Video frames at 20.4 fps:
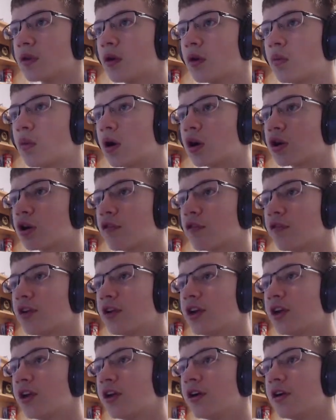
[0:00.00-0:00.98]
Walk over
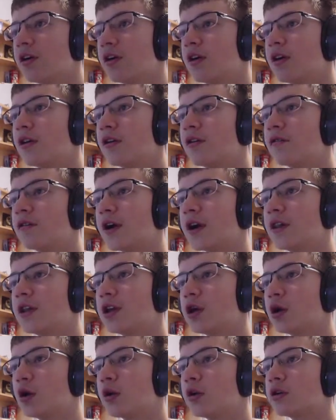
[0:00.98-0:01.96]
here, find
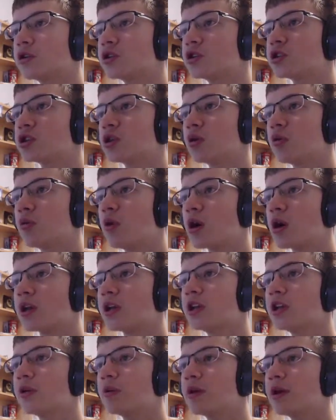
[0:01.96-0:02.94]
the orange, walk
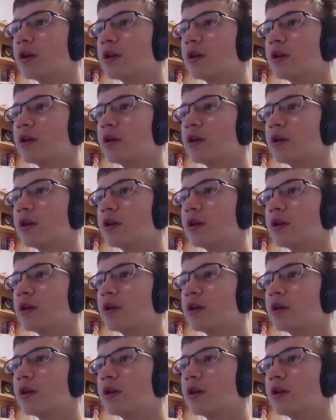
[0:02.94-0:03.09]
into it,